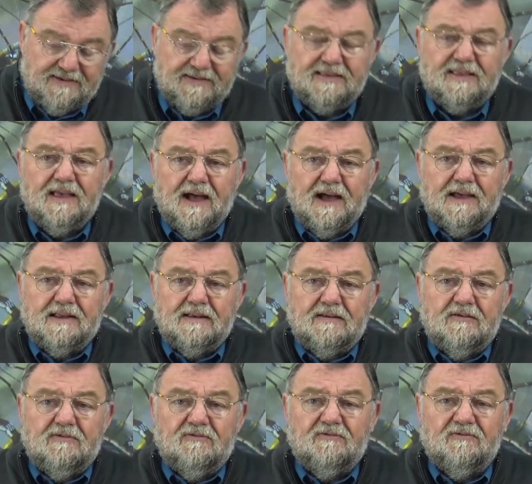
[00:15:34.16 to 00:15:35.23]
to
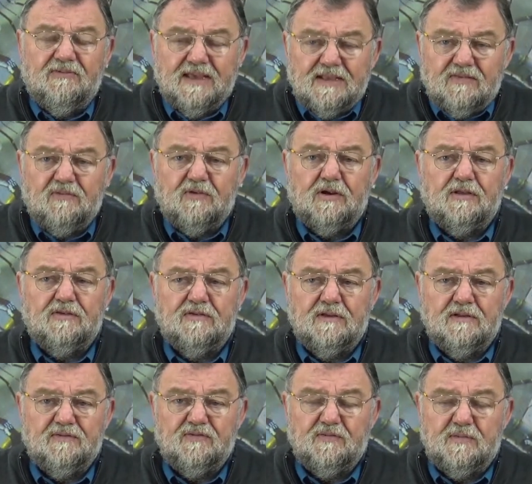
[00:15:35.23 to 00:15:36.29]
monitor the production
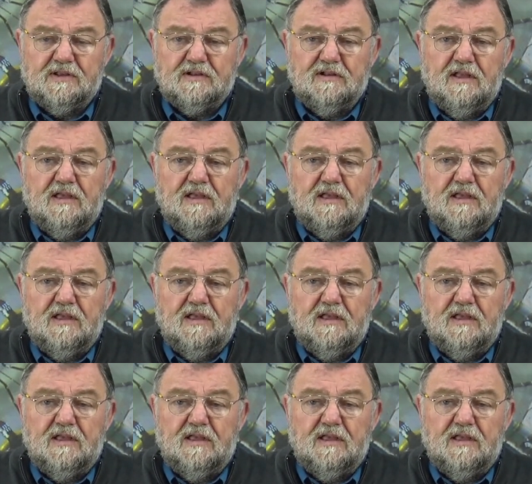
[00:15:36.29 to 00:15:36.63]
of your own